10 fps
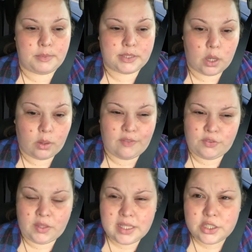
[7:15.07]
So if
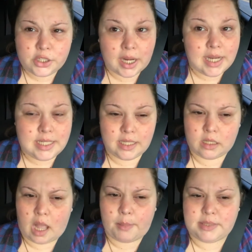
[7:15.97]
you think it's a good idea,
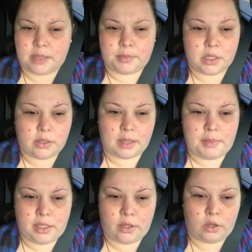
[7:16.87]
comment down below, let
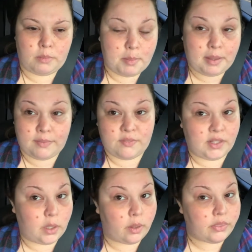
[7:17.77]
me know, maybe give the
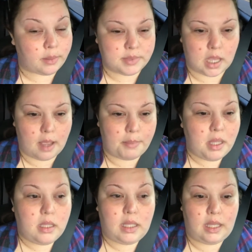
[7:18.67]
video a thumbs up.
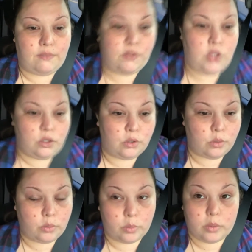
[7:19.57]
If
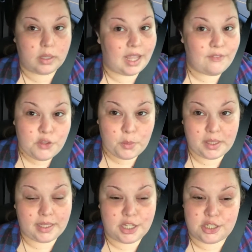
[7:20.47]
you want
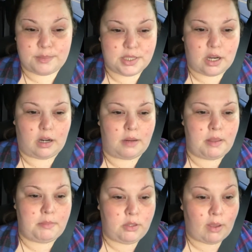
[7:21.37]
to get a jump start, or
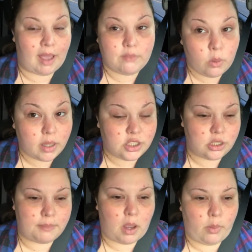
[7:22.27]
maybe you have a
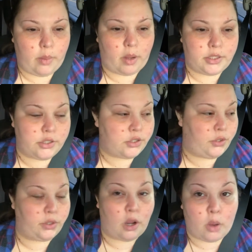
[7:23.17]
question about Weight Watchers,
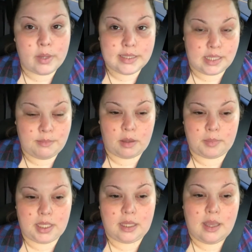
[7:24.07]
you can always email
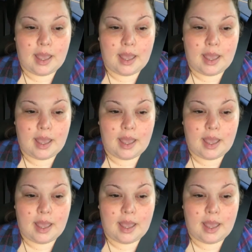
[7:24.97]
me